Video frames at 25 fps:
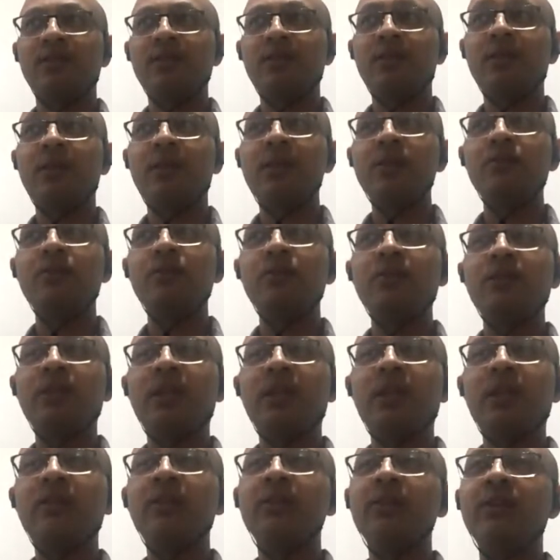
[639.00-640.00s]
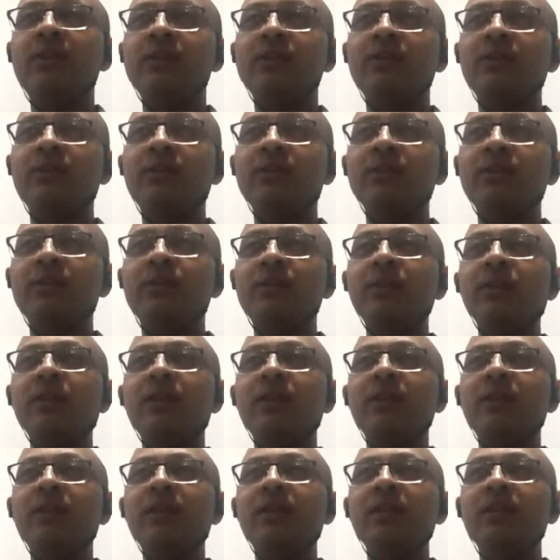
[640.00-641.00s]
So he has been given a
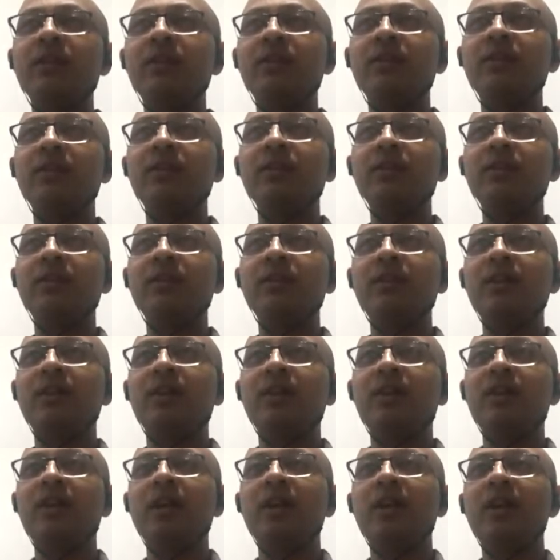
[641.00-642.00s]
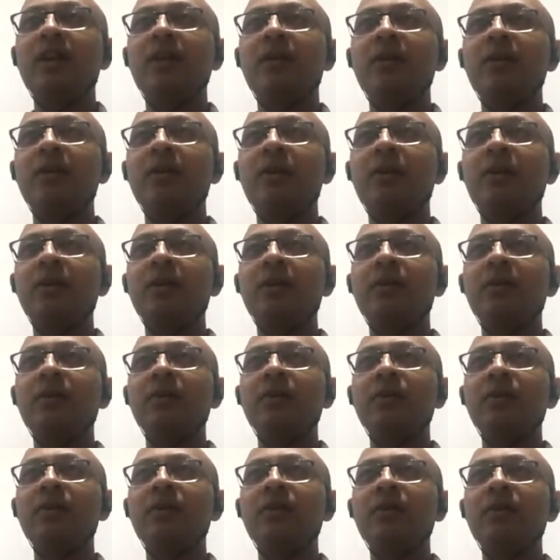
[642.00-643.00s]
responsibility,
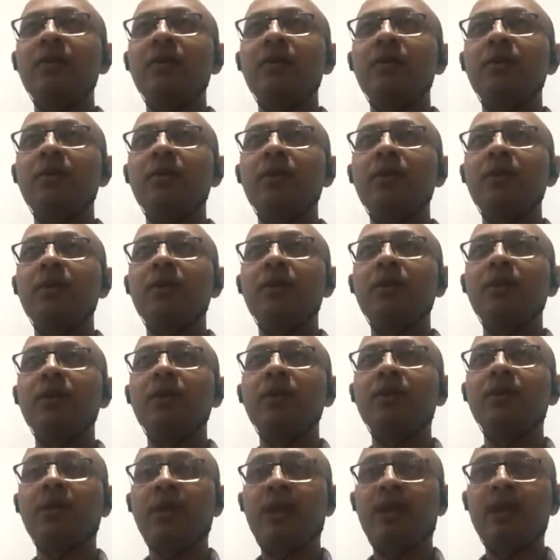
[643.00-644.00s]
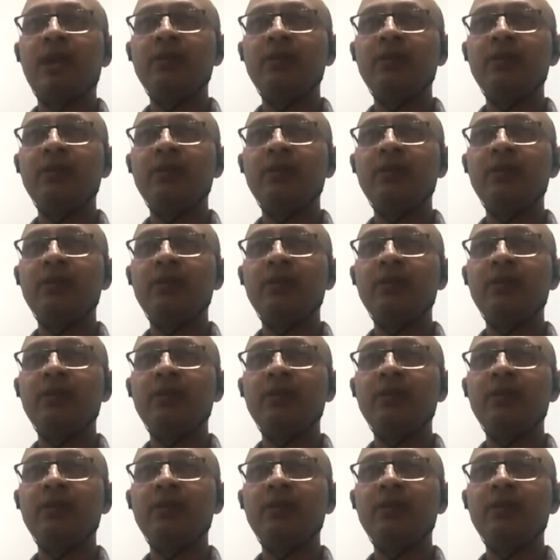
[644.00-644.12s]
but the